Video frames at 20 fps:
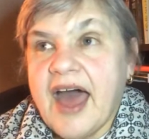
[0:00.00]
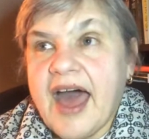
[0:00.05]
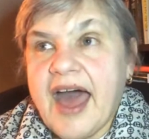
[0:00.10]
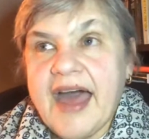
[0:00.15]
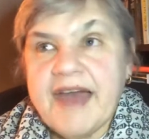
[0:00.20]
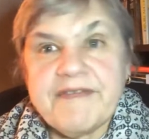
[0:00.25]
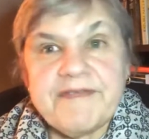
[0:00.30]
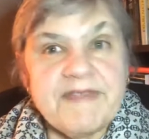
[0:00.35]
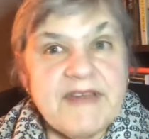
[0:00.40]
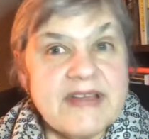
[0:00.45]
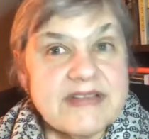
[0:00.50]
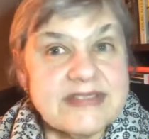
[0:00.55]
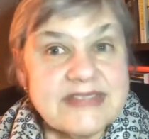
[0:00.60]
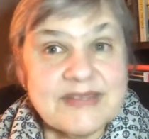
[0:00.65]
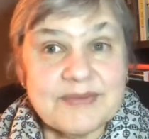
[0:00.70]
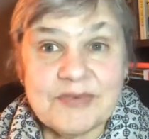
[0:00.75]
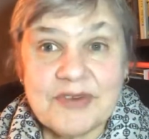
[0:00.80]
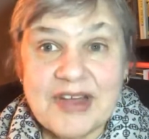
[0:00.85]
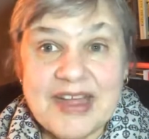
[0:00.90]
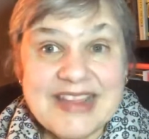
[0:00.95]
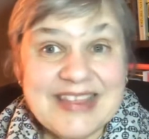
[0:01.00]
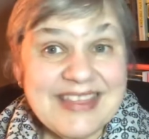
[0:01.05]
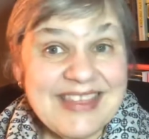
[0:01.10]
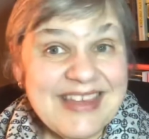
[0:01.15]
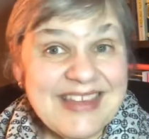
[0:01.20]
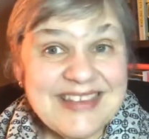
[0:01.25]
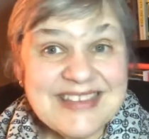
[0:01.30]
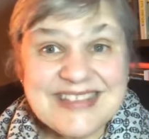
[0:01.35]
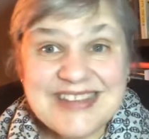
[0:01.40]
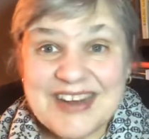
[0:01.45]
found some great
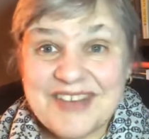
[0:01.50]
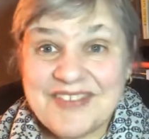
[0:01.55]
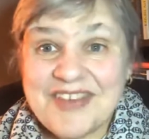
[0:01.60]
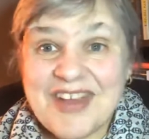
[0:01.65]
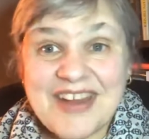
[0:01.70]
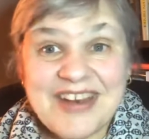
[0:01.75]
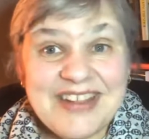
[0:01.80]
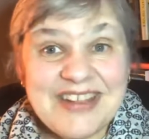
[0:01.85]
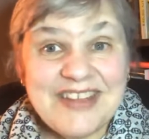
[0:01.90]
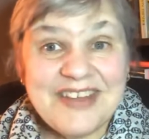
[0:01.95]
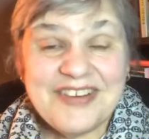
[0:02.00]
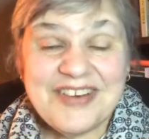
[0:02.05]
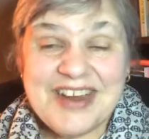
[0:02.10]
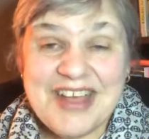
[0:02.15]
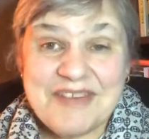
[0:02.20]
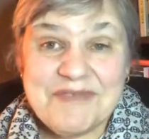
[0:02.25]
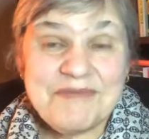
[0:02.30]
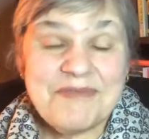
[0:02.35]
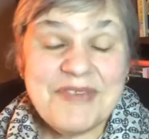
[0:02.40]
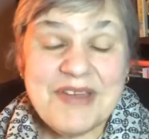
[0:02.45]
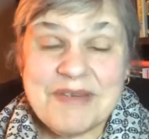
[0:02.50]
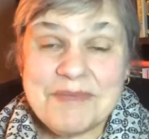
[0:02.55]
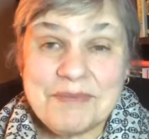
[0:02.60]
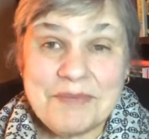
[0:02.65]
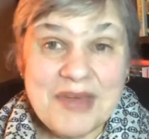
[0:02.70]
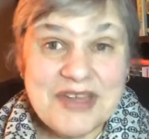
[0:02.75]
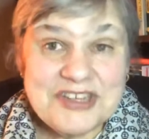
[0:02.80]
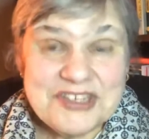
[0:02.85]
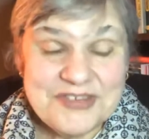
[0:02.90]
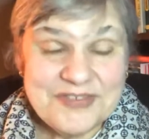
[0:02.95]
things, and I've gone in there and haven't found
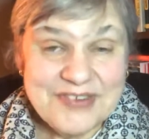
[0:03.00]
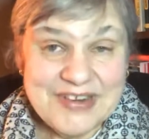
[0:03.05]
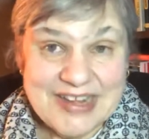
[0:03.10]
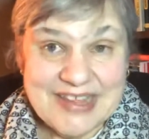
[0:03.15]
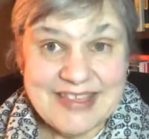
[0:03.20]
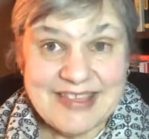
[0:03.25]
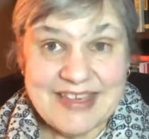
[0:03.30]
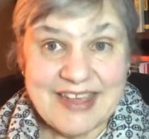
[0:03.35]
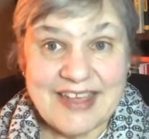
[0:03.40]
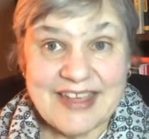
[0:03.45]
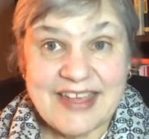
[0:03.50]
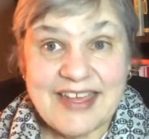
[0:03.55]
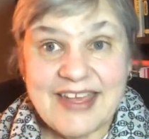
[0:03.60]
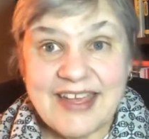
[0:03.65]
much of anything.